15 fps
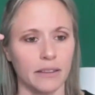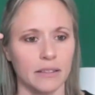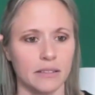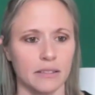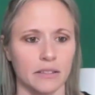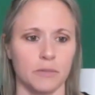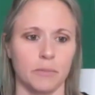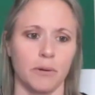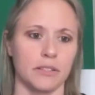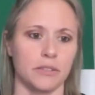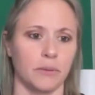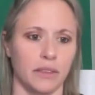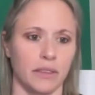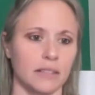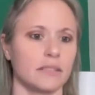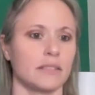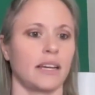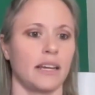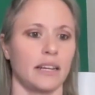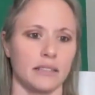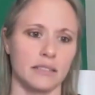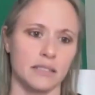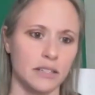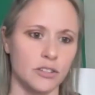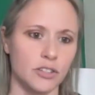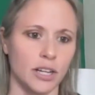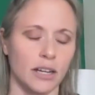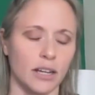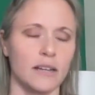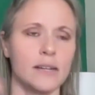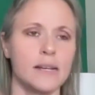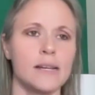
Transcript: that's expressed with things like anesthesia.